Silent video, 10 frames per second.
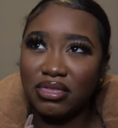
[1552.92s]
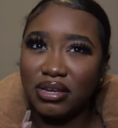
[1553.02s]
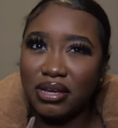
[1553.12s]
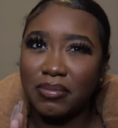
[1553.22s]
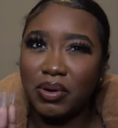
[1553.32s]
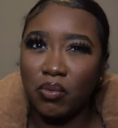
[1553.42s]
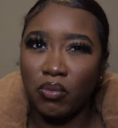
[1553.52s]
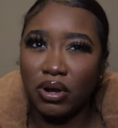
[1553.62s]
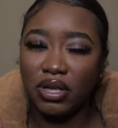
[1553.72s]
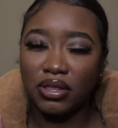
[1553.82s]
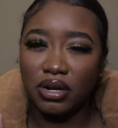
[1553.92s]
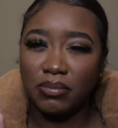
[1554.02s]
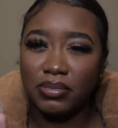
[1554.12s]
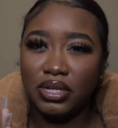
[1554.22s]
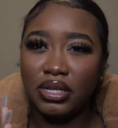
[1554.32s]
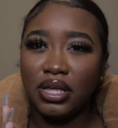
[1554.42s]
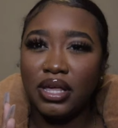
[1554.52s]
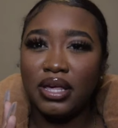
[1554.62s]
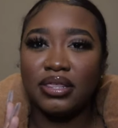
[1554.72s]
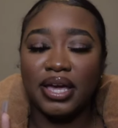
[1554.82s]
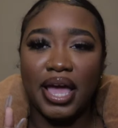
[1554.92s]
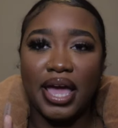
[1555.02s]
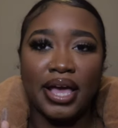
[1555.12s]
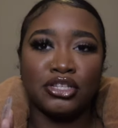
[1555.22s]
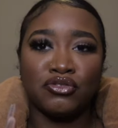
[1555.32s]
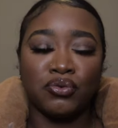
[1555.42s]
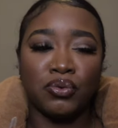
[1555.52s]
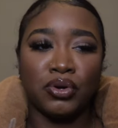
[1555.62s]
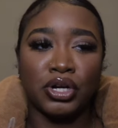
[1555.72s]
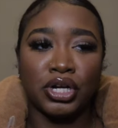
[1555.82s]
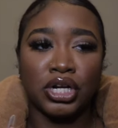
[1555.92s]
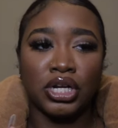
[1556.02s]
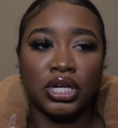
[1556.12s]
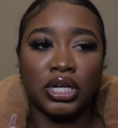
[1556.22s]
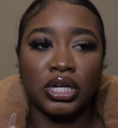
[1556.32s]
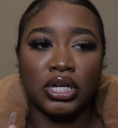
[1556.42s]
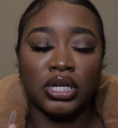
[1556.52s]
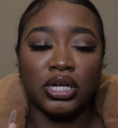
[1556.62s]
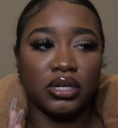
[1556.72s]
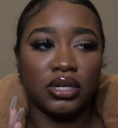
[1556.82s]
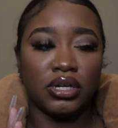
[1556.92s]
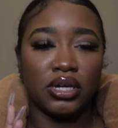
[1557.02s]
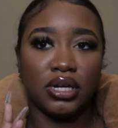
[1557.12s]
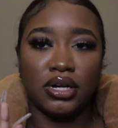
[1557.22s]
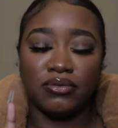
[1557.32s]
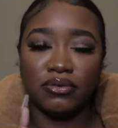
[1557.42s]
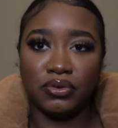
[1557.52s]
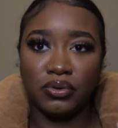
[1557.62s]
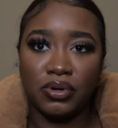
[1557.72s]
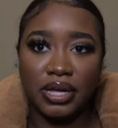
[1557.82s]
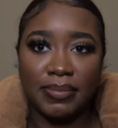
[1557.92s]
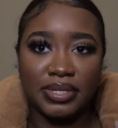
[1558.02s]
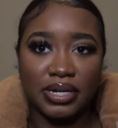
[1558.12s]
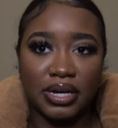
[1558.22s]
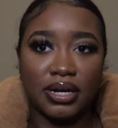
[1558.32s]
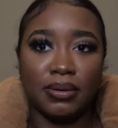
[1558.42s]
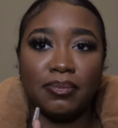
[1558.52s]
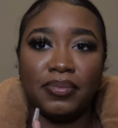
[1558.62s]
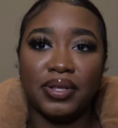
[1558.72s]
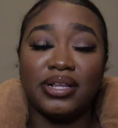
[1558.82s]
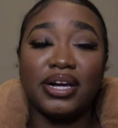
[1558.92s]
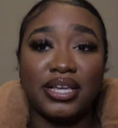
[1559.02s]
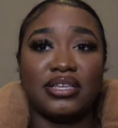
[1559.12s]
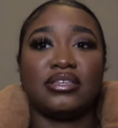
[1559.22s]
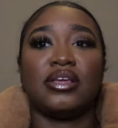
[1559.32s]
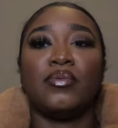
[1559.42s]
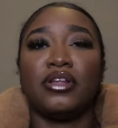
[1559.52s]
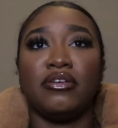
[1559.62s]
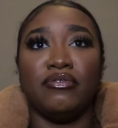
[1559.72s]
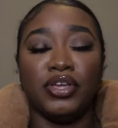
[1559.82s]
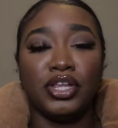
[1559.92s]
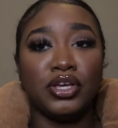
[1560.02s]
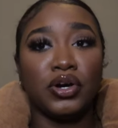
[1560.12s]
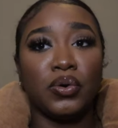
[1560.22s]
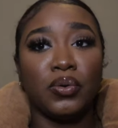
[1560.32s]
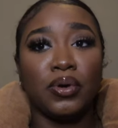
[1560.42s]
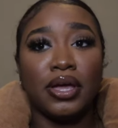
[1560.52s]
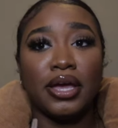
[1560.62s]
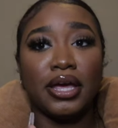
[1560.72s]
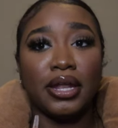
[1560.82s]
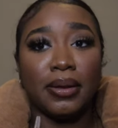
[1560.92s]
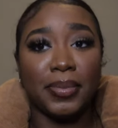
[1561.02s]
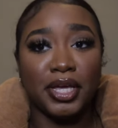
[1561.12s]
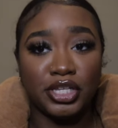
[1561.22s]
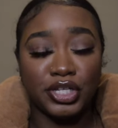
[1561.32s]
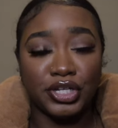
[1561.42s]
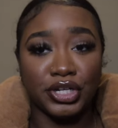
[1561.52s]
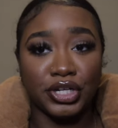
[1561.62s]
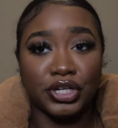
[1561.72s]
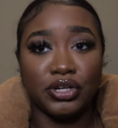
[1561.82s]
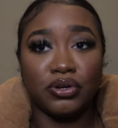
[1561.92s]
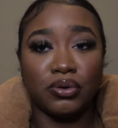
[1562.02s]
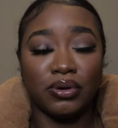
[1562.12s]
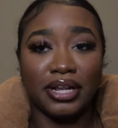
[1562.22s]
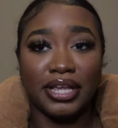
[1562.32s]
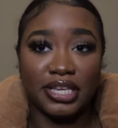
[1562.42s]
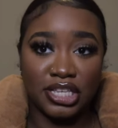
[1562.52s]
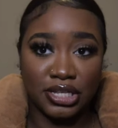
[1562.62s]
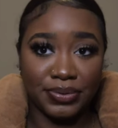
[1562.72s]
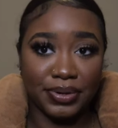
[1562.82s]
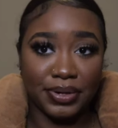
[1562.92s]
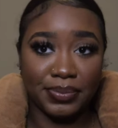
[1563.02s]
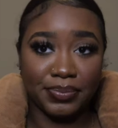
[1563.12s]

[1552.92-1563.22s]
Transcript: them and one other company they asked for a review on amazon plus they wanted a video and a picture on instagram